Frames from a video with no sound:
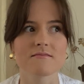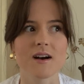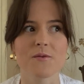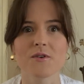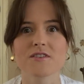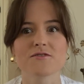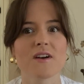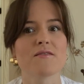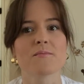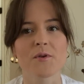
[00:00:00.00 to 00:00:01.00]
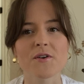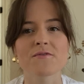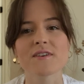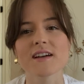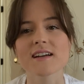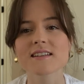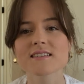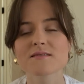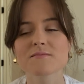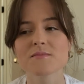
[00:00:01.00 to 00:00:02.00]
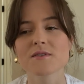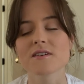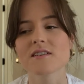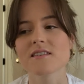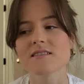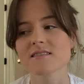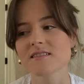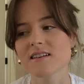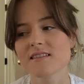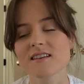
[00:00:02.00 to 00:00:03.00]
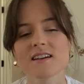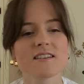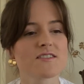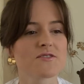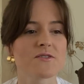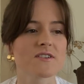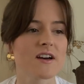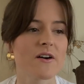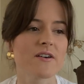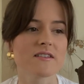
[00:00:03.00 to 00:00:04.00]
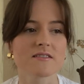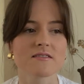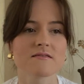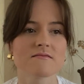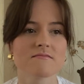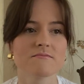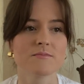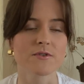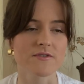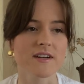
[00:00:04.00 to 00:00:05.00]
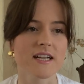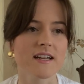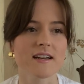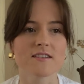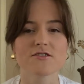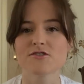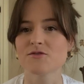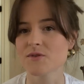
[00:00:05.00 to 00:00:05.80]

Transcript: I wanted to have it perfect, but at the end it turned out boring and too